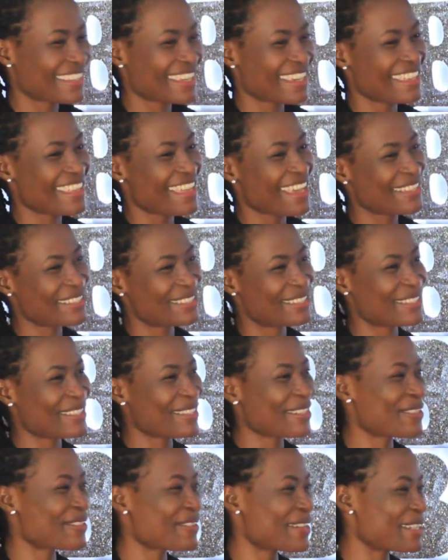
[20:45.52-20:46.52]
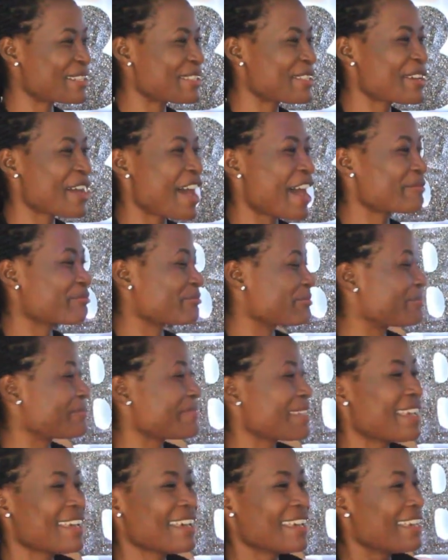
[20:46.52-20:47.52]
Okay, that's so great. So,
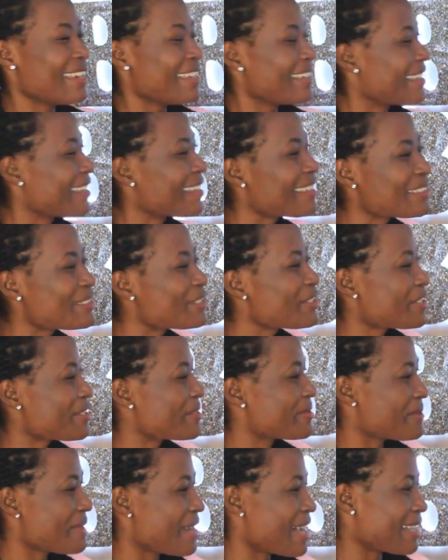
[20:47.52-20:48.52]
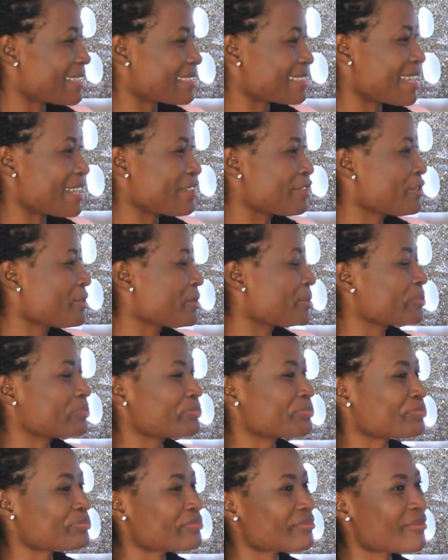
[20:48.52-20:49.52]
just to ask, I know
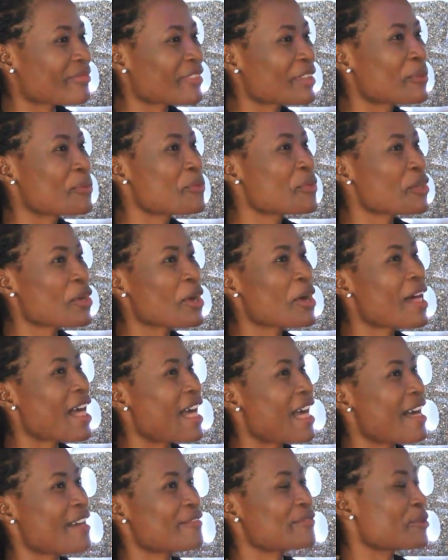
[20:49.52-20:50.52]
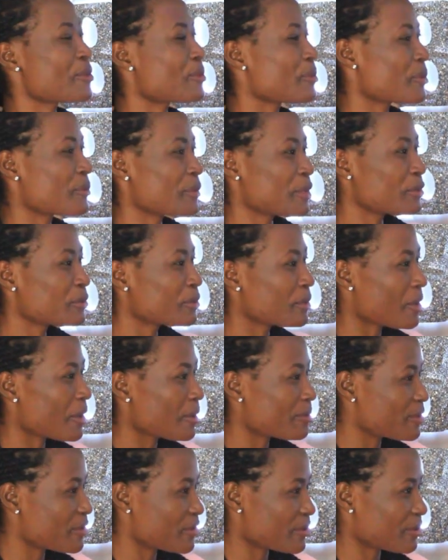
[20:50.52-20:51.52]
you all have someone you
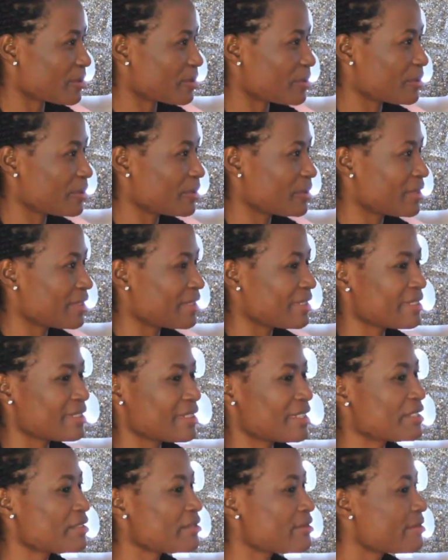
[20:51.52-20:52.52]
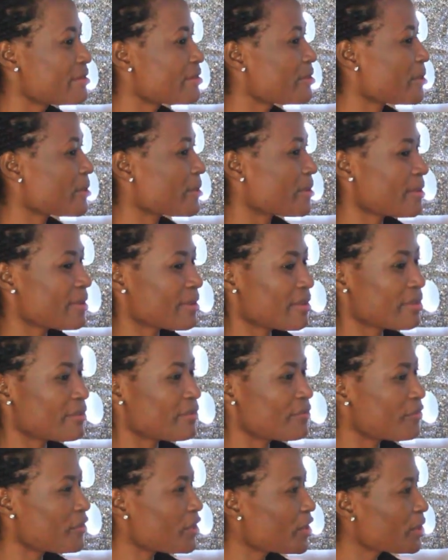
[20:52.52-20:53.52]
look up to in your
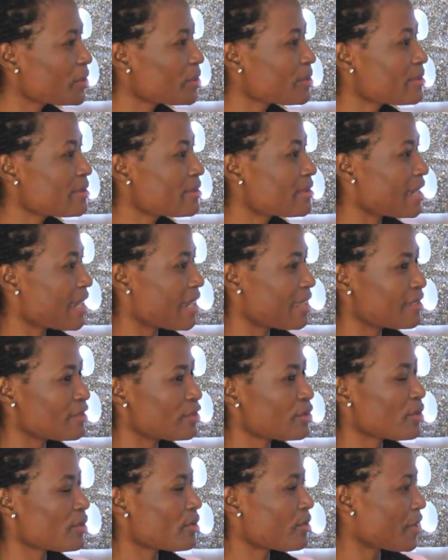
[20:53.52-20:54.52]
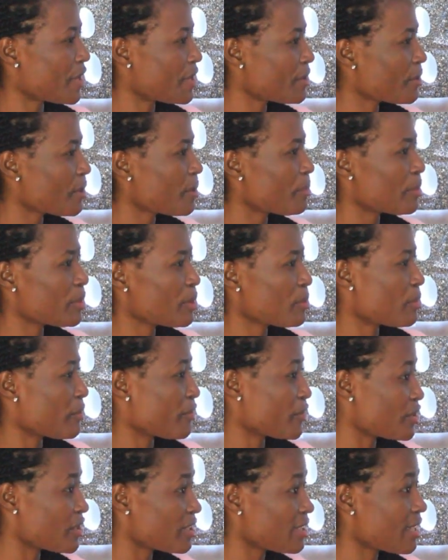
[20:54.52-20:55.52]
field and in your grade up, in your
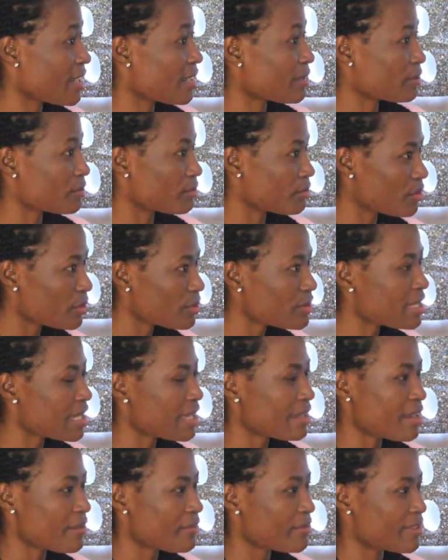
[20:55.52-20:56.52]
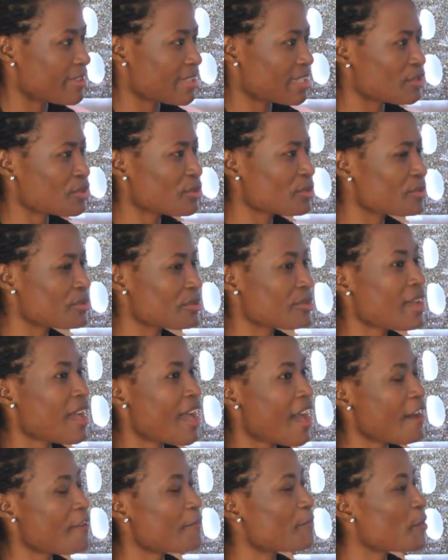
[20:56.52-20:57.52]
professional growth and everything. Do you
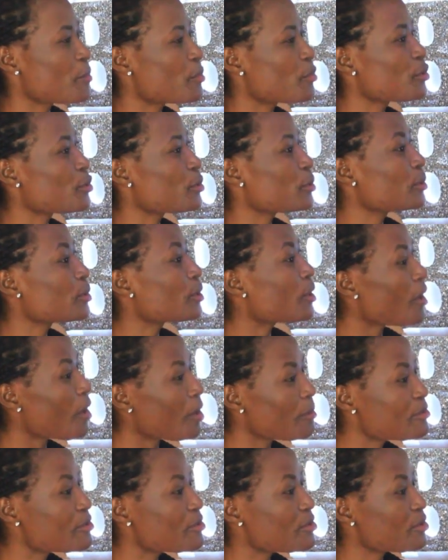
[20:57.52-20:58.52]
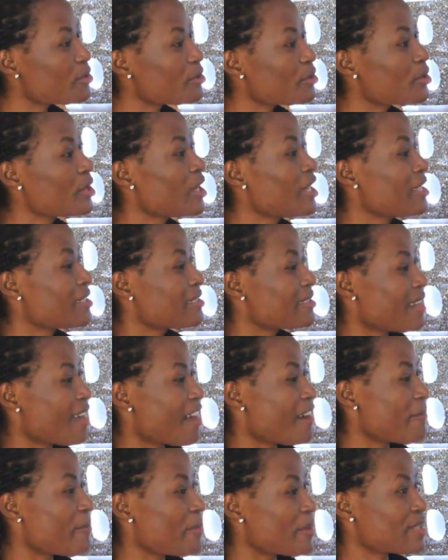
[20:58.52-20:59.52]
have people you look up to? Do you
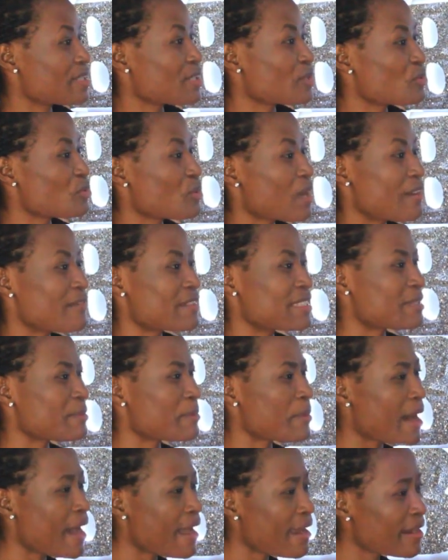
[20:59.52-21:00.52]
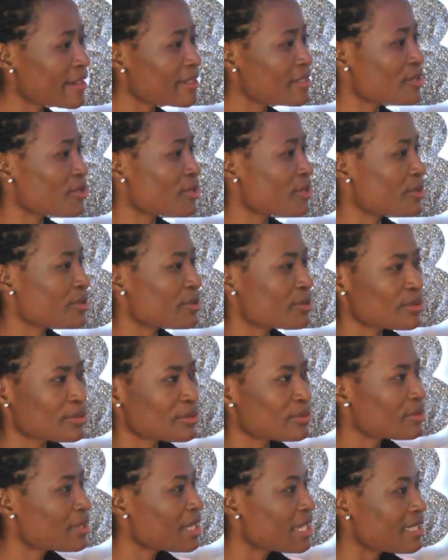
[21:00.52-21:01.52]
have persons who have inspired
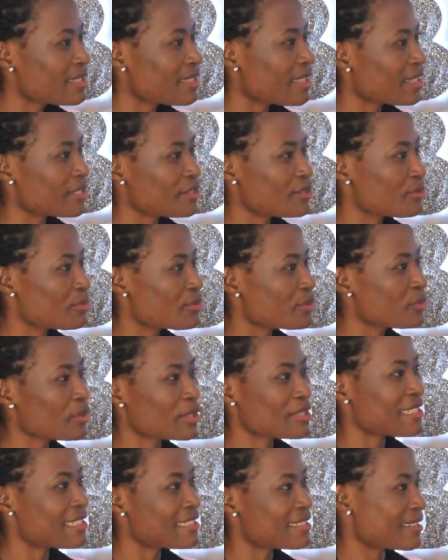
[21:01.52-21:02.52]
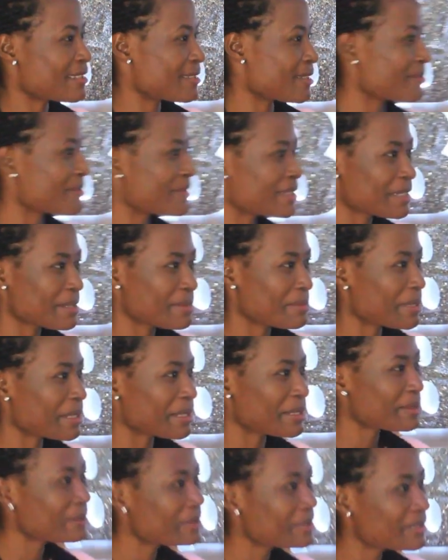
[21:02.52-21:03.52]
you that you want to say something
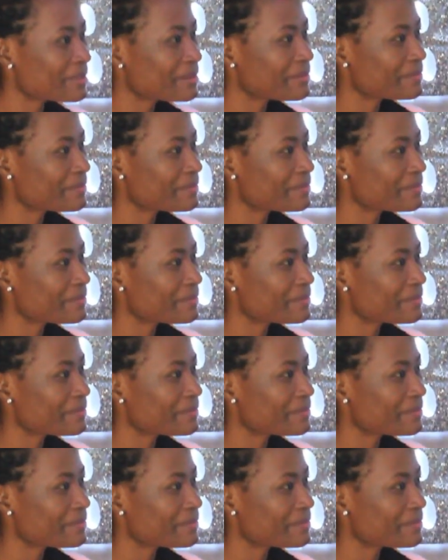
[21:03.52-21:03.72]
about?